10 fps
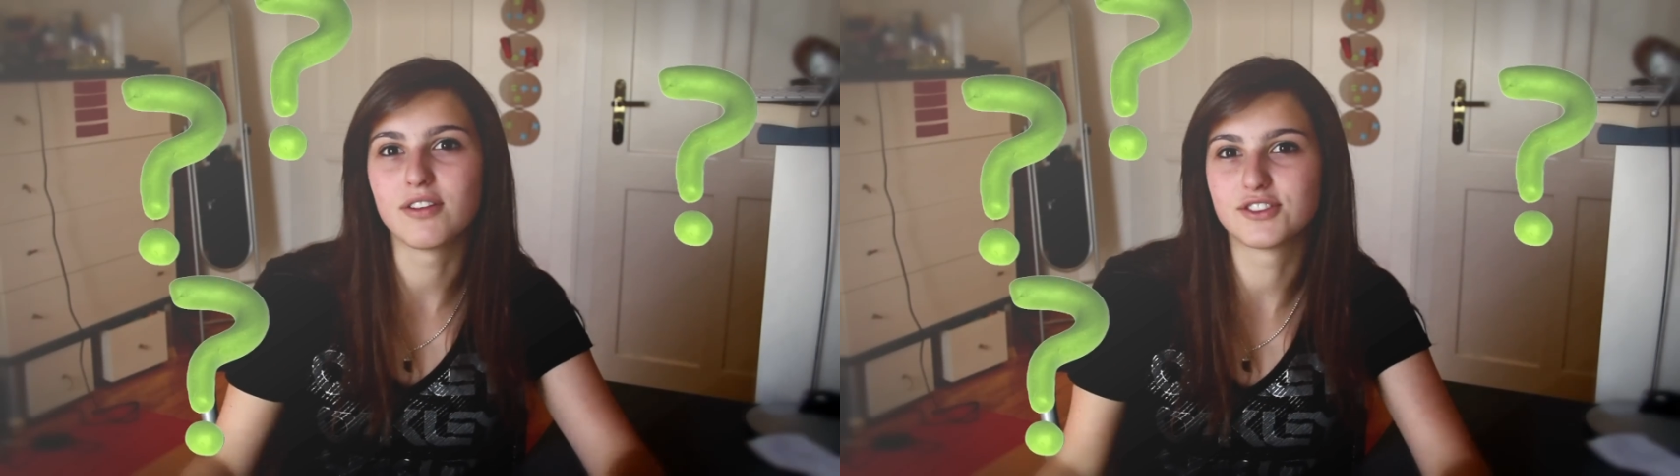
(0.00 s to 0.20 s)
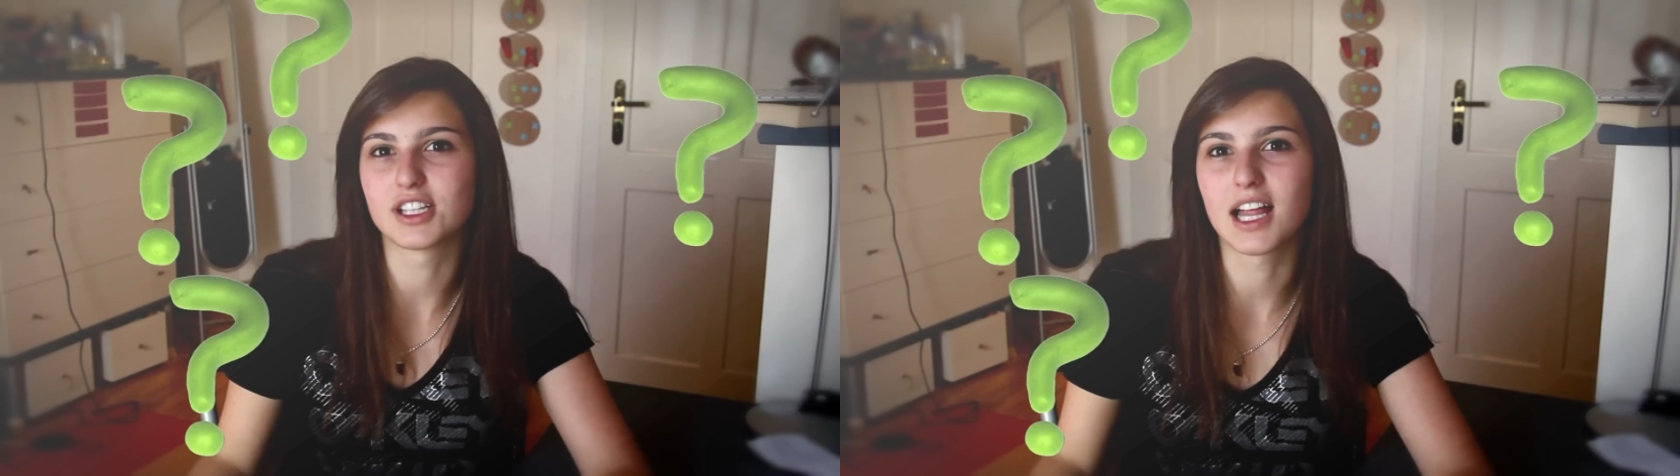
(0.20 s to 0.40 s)

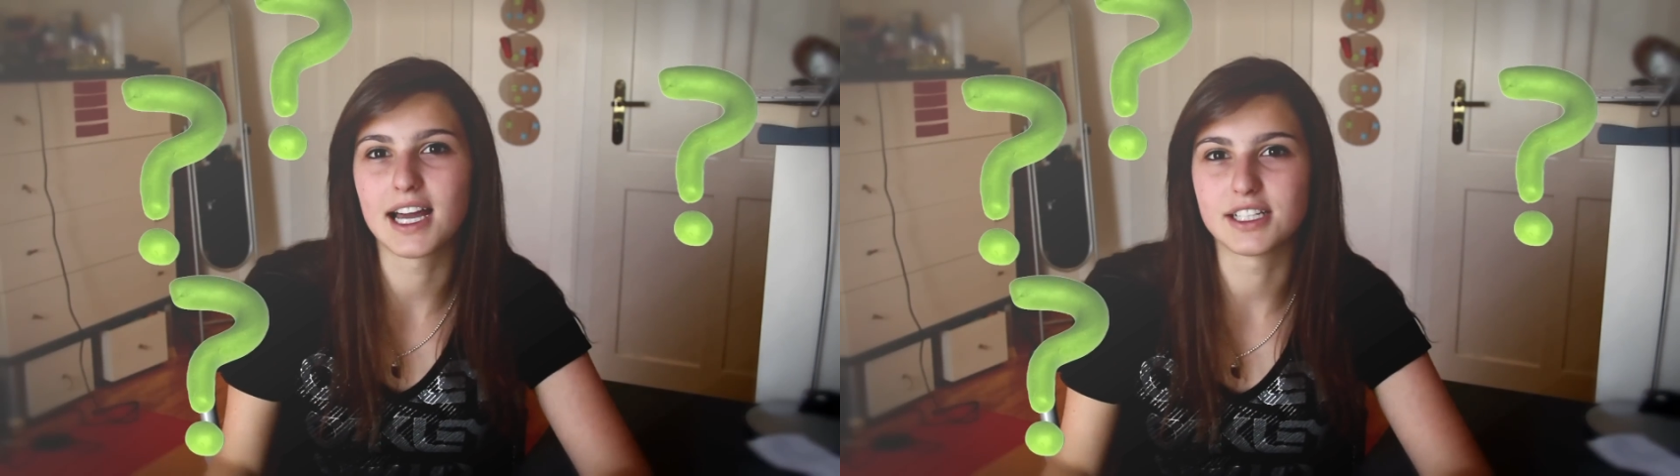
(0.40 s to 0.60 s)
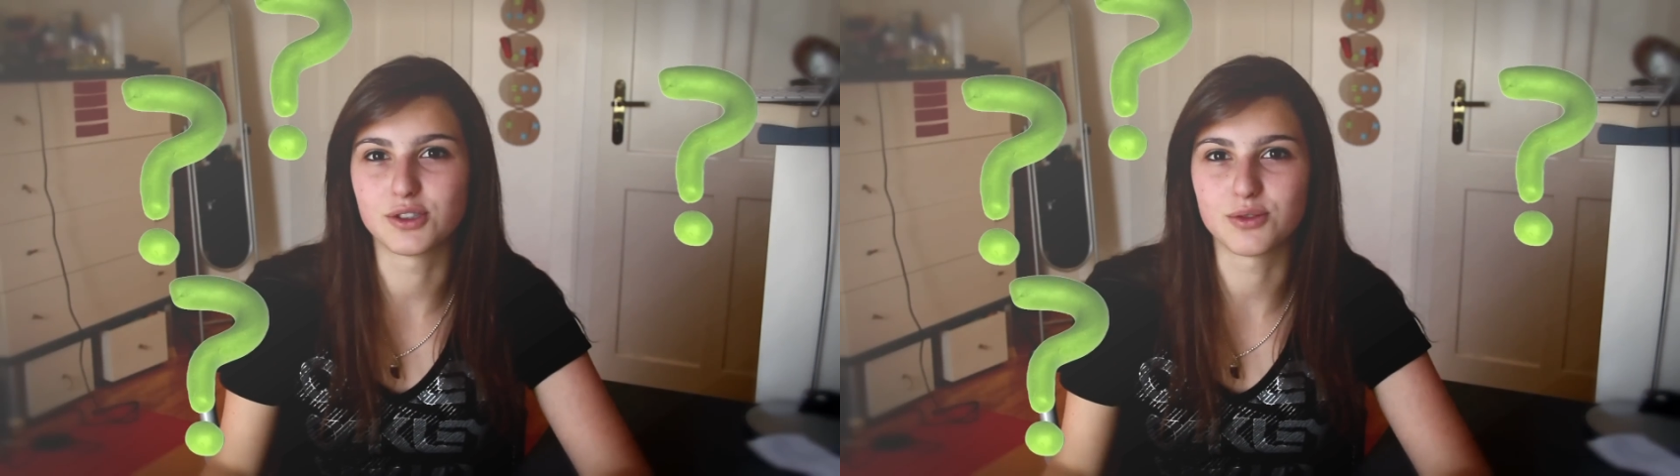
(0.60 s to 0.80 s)
of
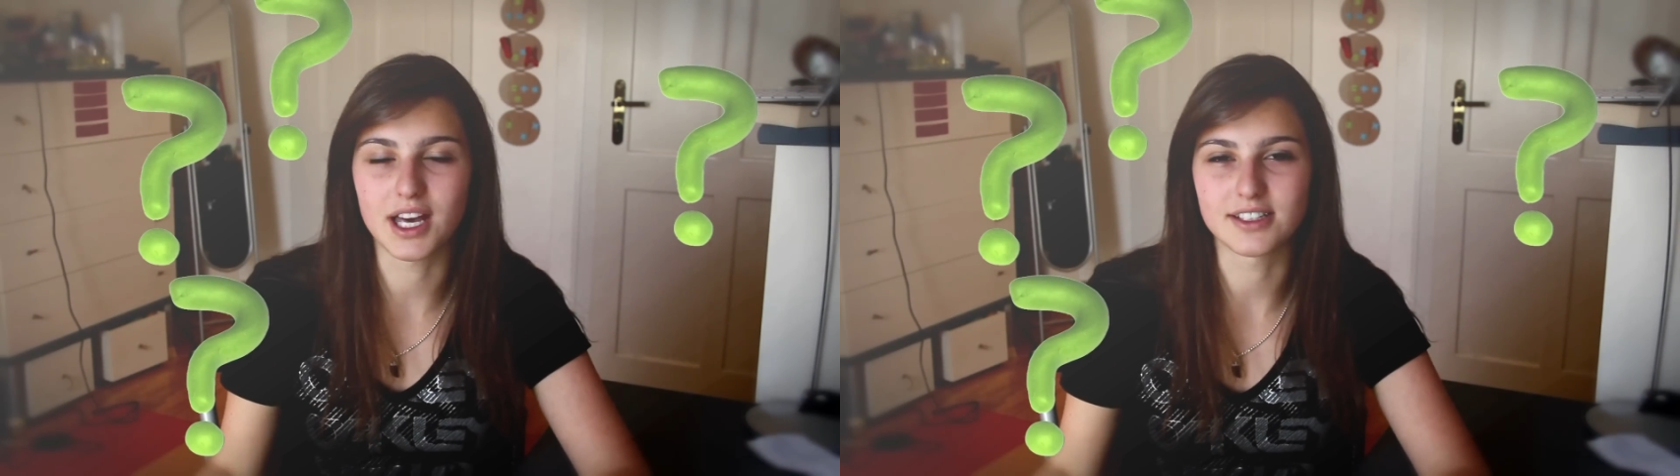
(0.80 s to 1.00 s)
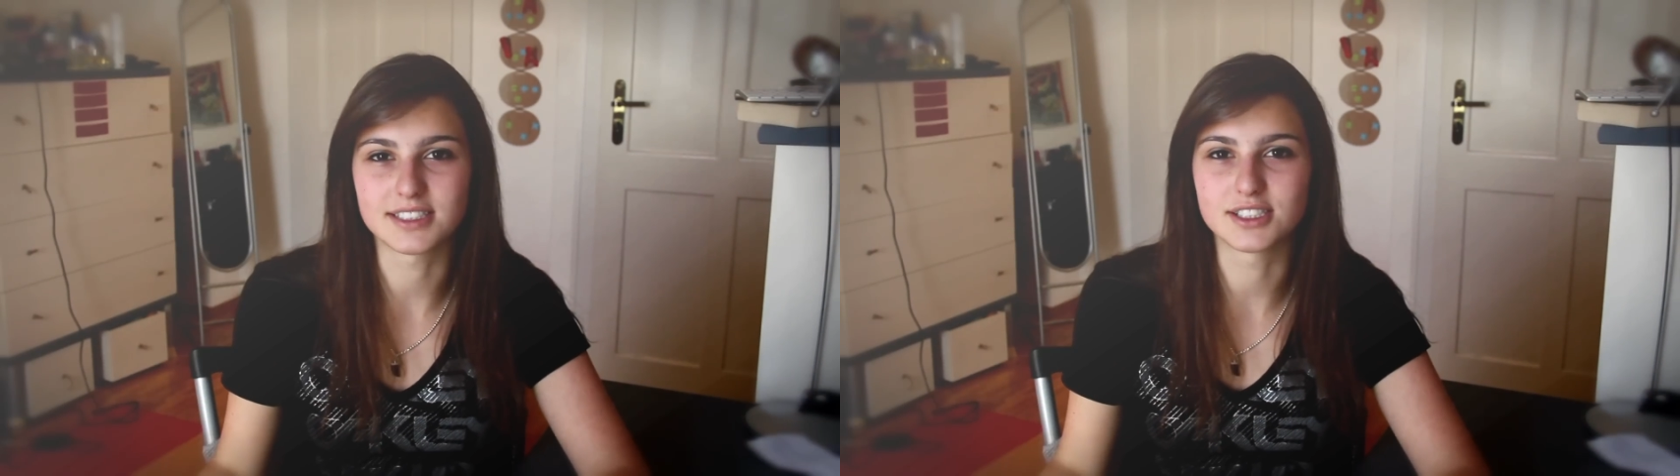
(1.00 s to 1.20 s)
July two
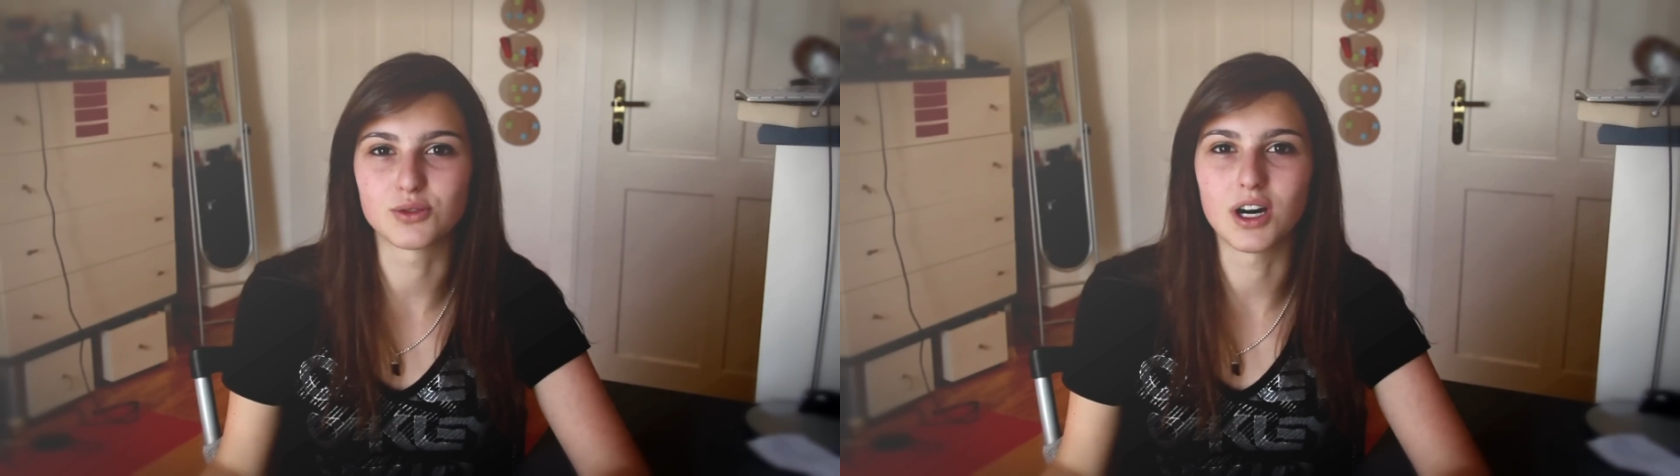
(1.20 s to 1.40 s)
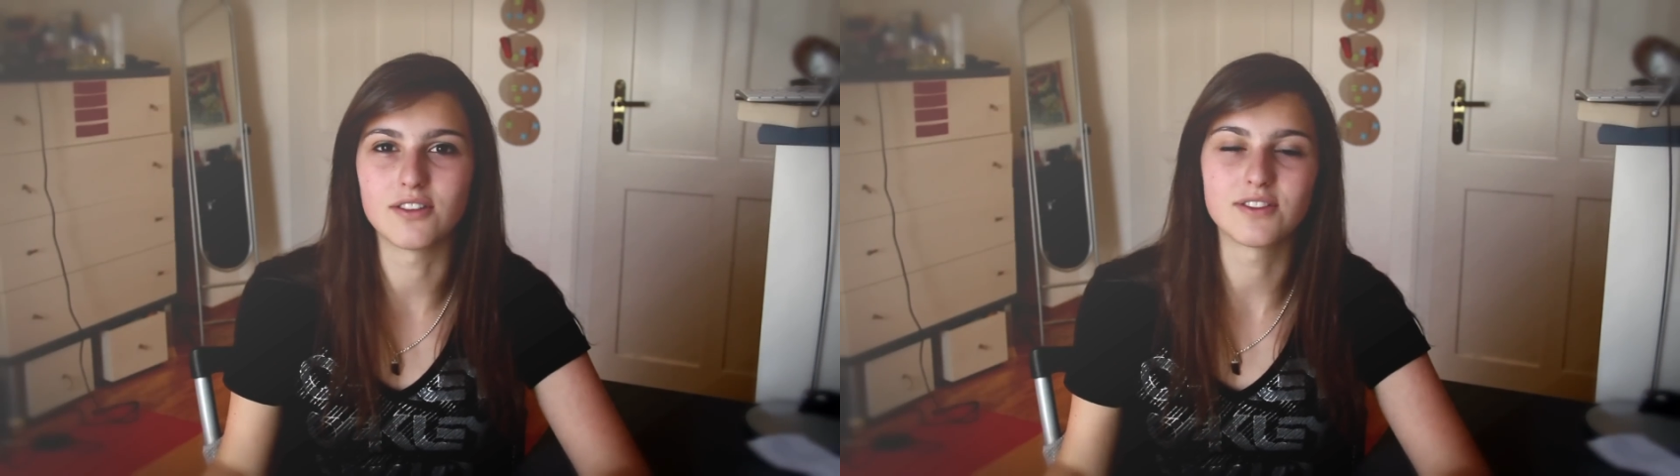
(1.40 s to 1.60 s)
thousand
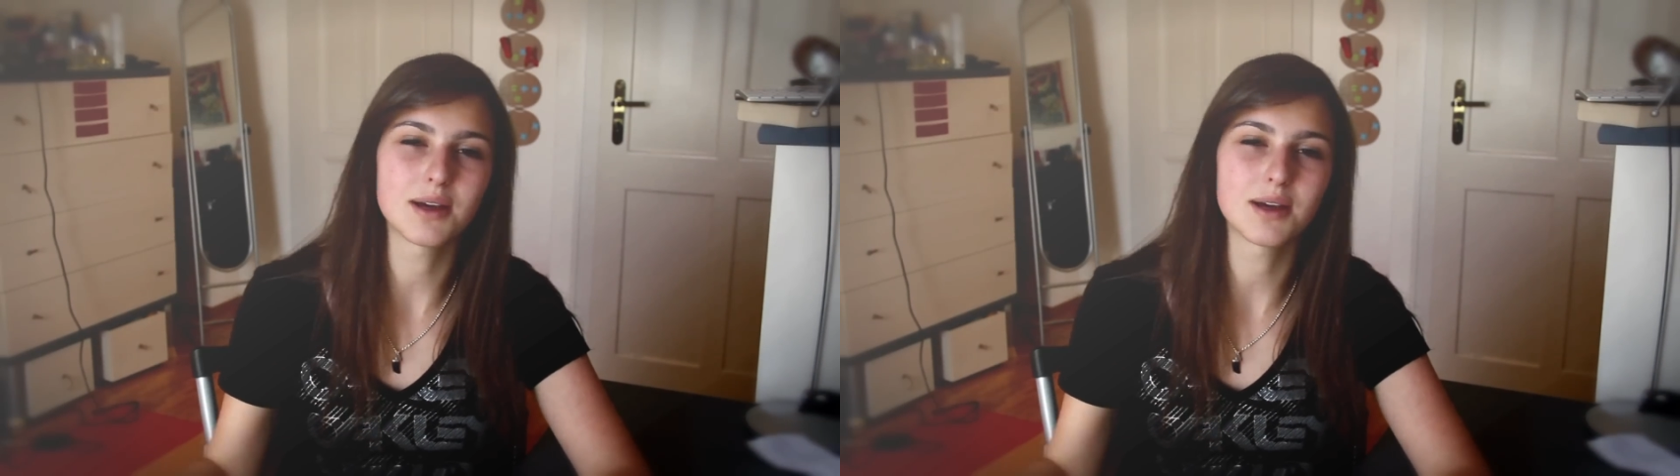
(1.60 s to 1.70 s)
twelve?